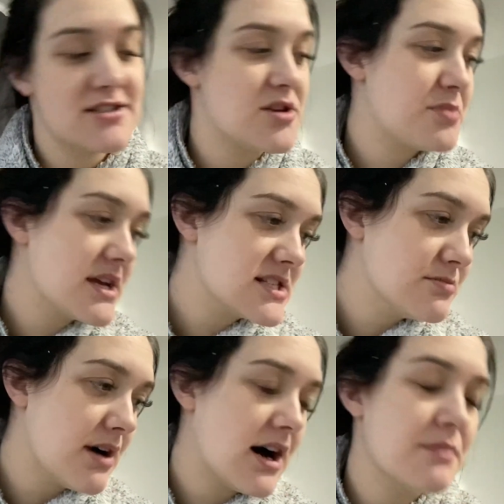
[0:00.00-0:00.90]
So picked him
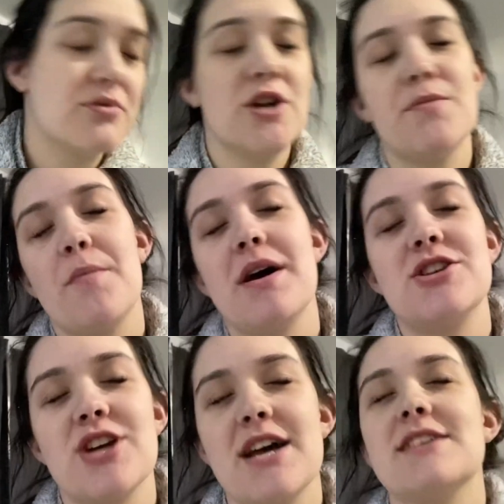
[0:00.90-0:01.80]
up, put him on my
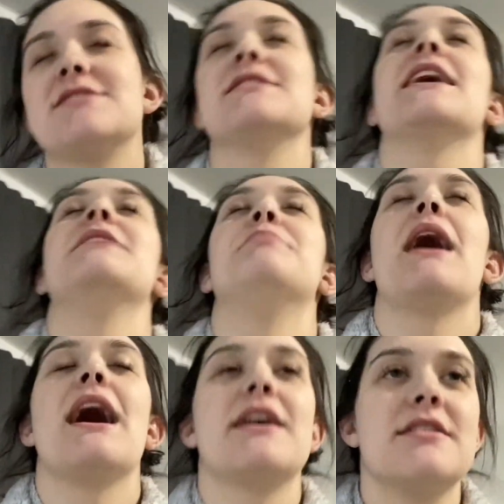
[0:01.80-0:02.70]
chest, laid
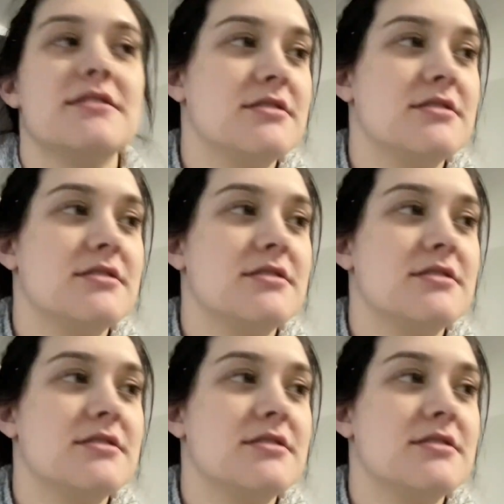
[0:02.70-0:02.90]
back.